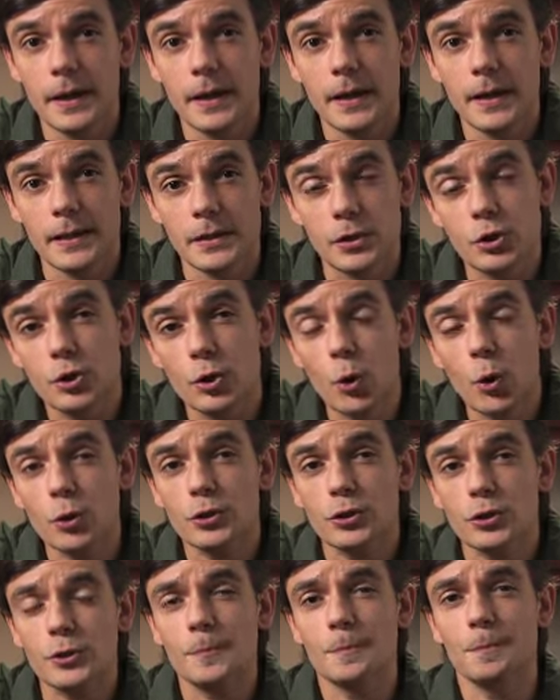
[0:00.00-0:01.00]
In
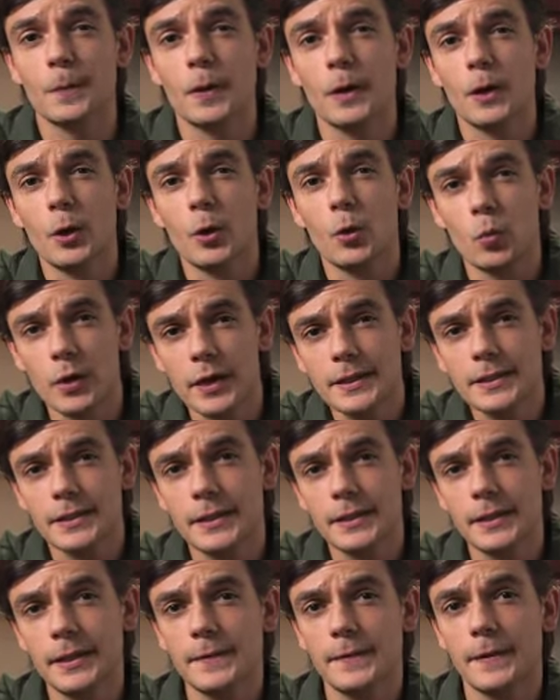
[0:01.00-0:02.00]
short, we're
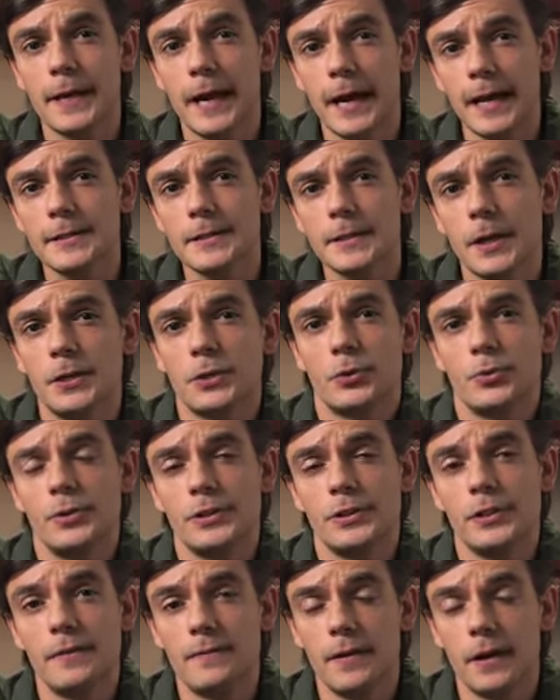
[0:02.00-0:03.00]
seeing that as countries
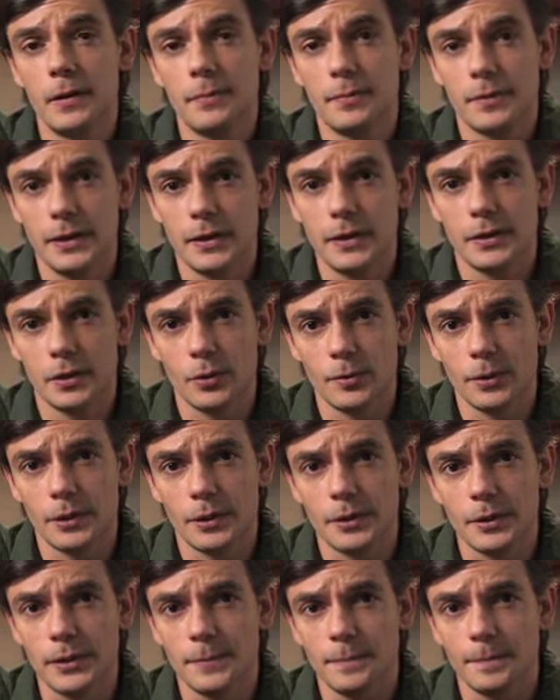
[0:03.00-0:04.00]
develop
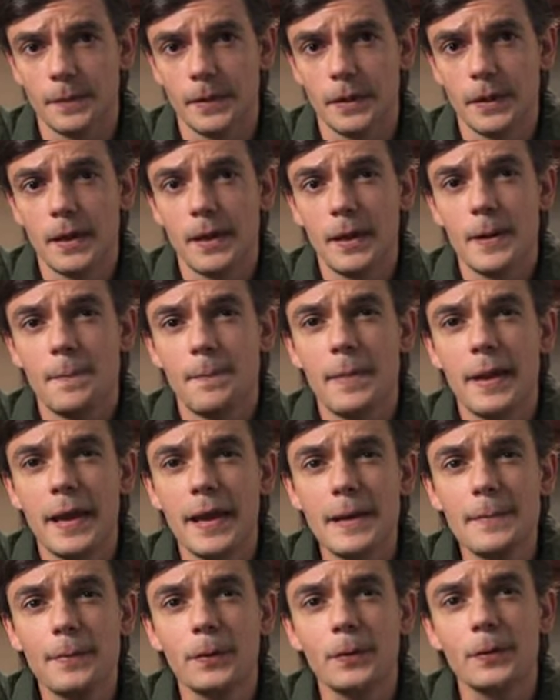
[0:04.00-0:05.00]
economically,
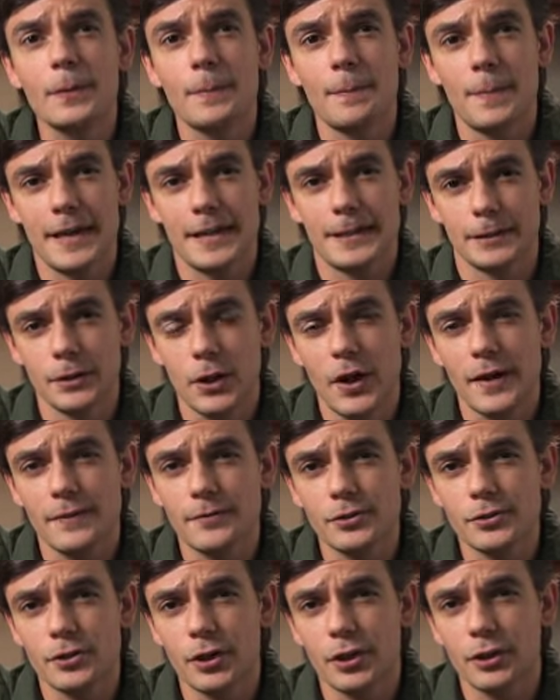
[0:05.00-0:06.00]
people make
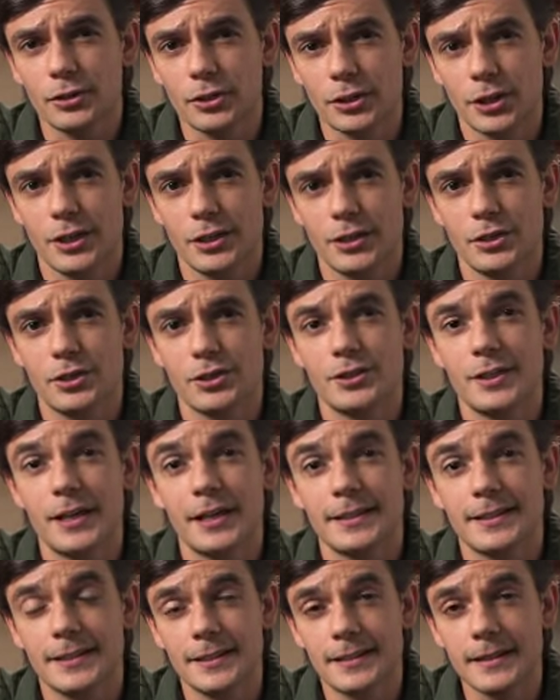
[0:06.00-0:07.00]
lifestyle changes
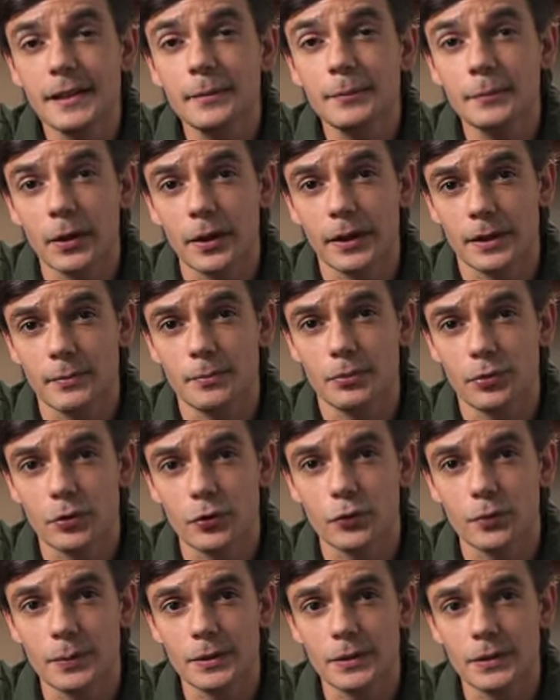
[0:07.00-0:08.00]
that seem like
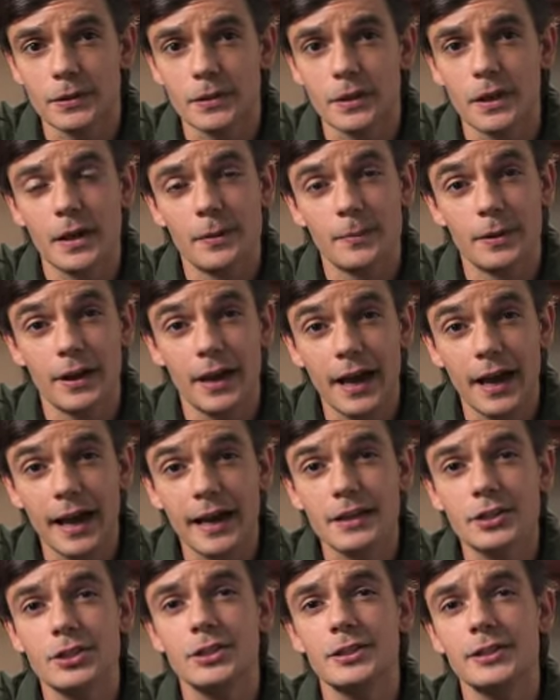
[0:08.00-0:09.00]
improvements, but
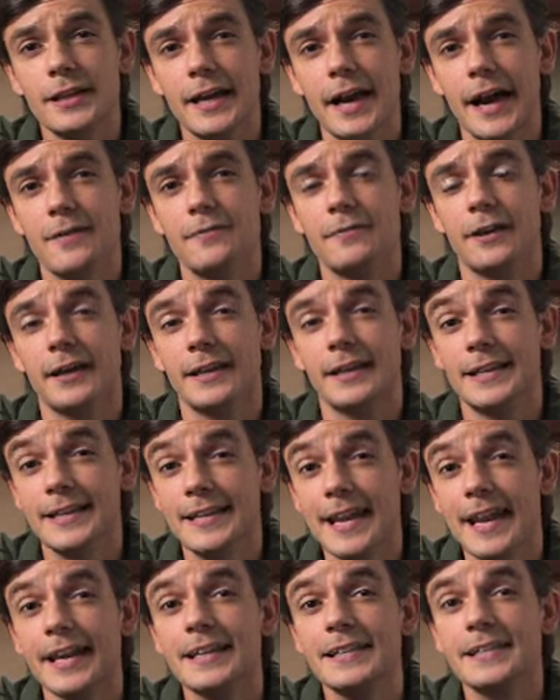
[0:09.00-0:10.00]
actually have a
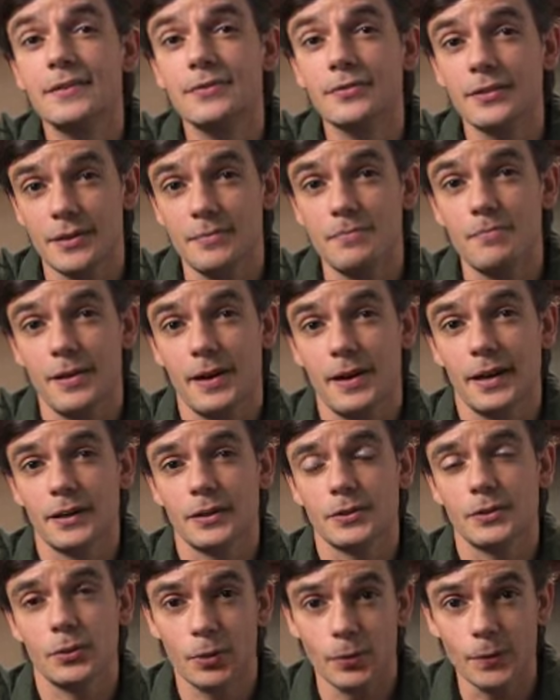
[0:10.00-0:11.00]
negative
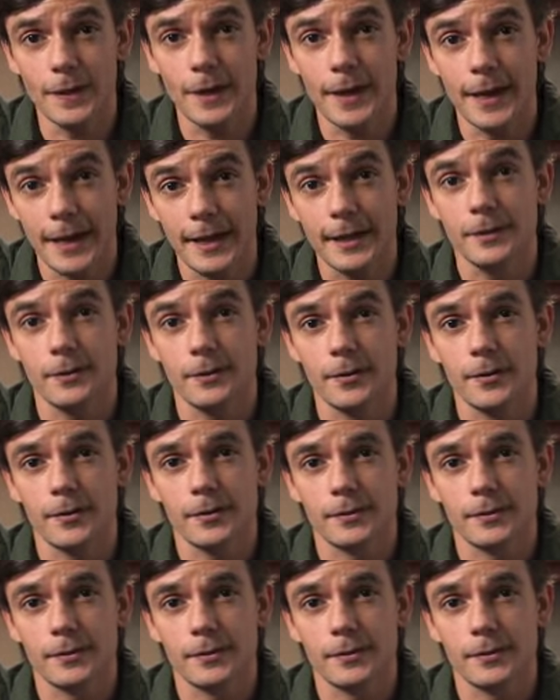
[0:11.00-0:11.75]
impact on their health.